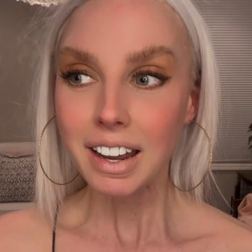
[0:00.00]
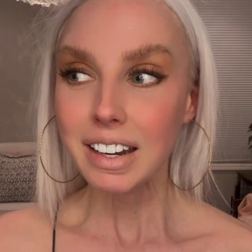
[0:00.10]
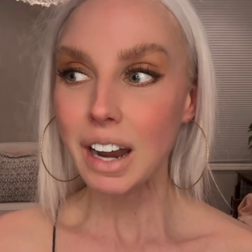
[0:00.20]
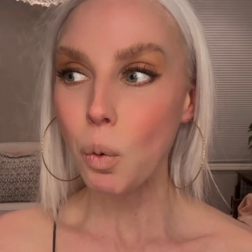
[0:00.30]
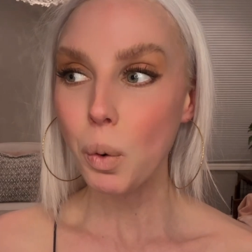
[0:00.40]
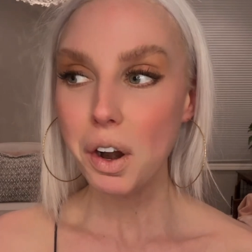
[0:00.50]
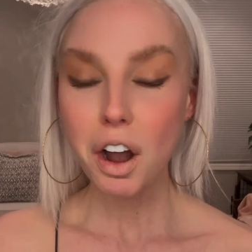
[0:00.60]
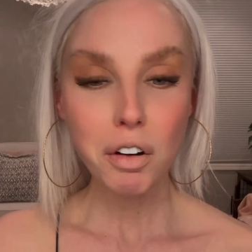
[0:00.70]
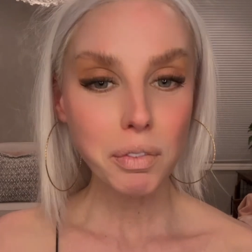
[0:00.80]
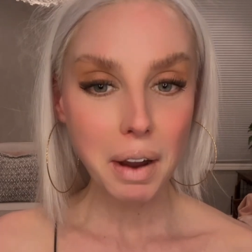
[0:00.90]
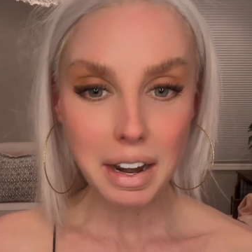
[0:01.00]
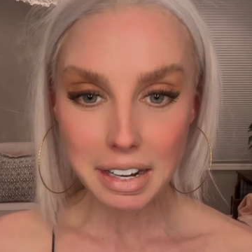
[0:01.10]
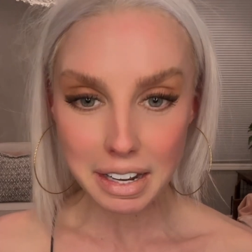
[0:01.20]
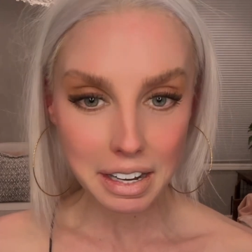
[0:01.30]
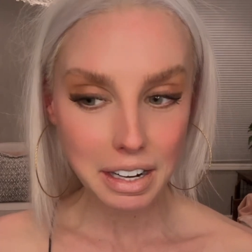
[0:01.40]
Now we're
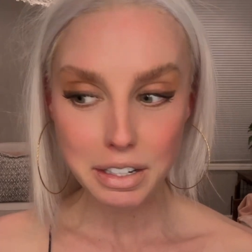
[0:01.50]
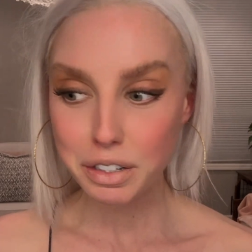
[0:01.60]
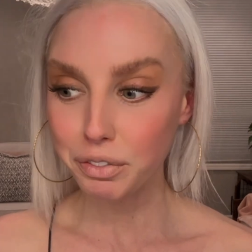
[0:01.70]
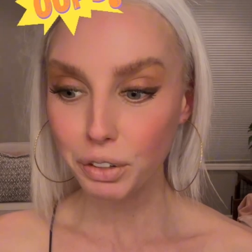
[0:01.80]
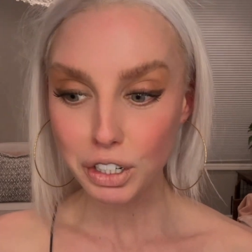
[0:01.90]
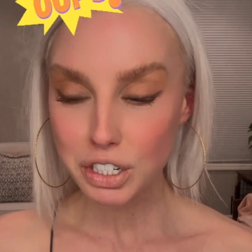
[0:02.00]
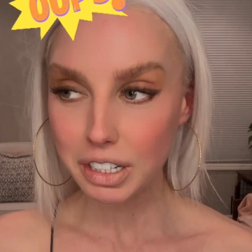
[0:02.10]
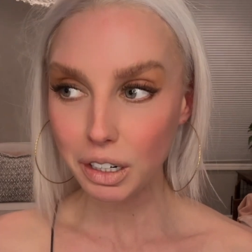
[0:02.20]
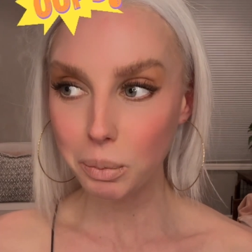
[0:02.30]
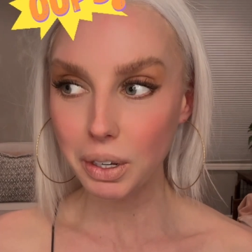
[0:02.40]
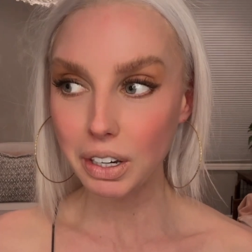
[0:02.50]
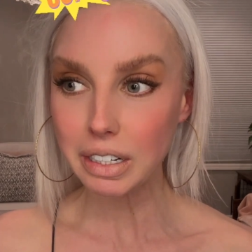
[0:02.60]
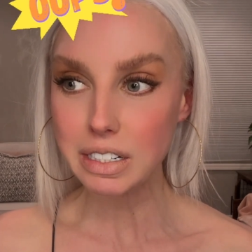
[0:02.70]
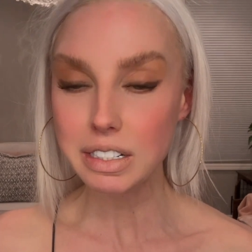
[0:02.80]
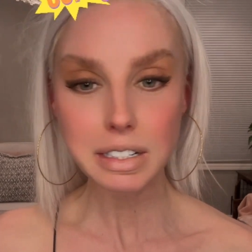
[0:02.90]
already hitting some friction here because